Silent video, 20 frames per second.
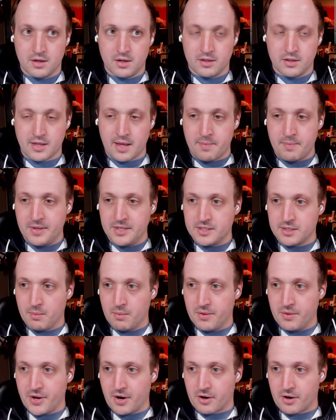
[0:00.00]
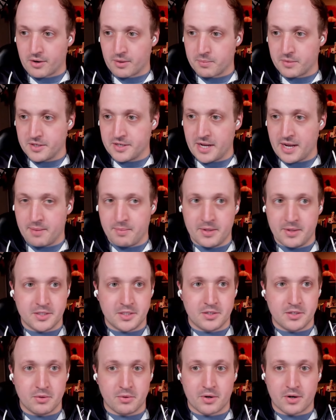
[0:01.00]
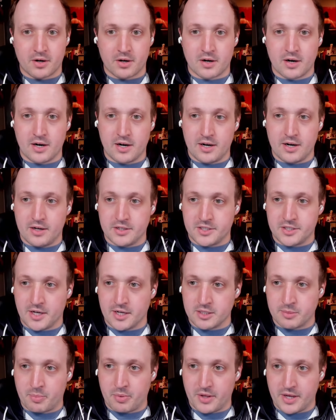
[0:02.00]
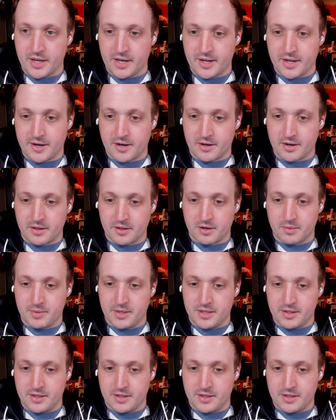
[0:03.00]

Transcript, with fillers: They missed some of the armor damage to her uh, chest plate here a little bit,